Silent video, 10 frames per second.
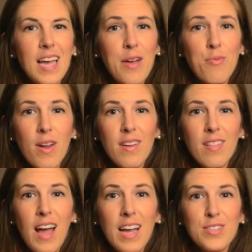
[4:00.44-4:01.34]
I run a
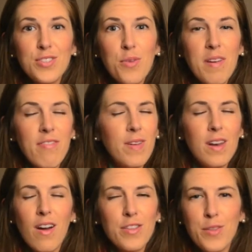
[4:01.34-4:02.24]
lot. So my feet
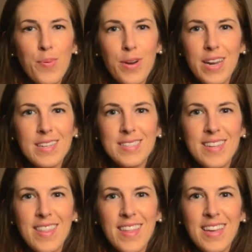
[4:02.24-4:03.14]
aren't the prettiest
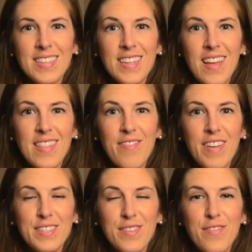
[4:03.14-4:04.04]
things on the
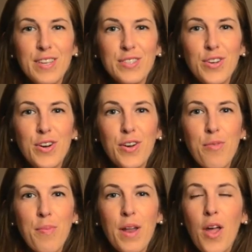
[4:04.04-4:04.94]
face of this earth.
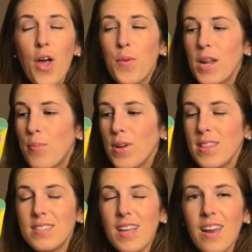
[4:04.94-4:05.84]
But when I put
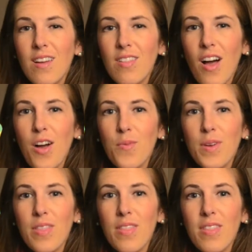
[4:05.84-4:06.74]
this on along
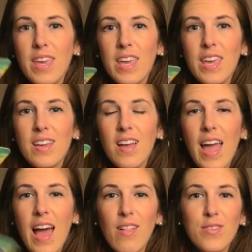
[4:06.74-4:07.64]
with the
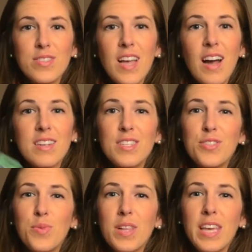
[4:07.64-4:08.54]
aloe socks,
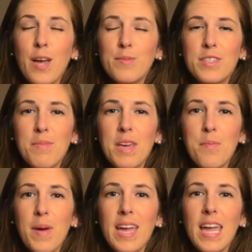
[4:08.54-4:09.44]
this really helps to make
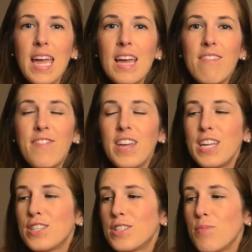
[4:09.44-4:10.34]
my
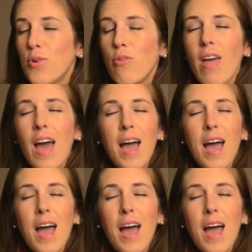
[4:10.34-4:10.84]
feet smooth.